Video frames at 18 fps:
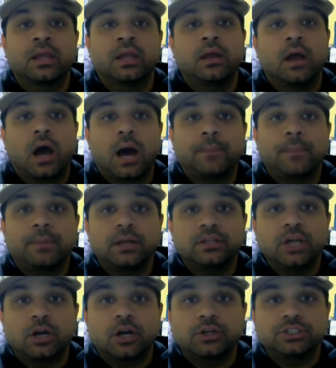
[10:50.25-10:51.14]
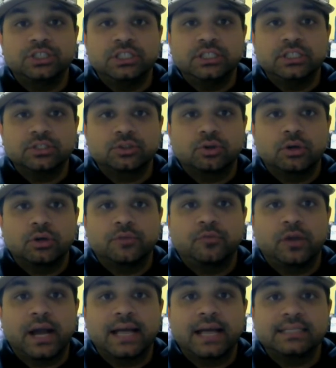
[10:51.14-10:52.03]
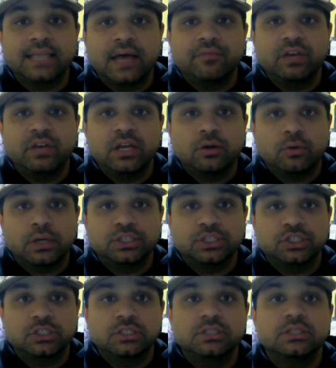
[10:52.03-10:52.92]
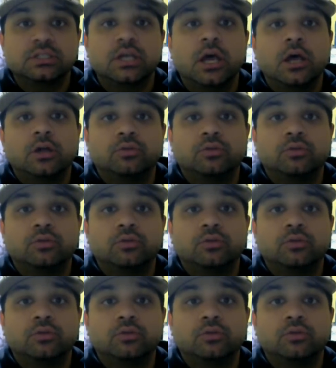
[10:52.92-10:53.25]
hop on the RSG Discord if you guys have any questions.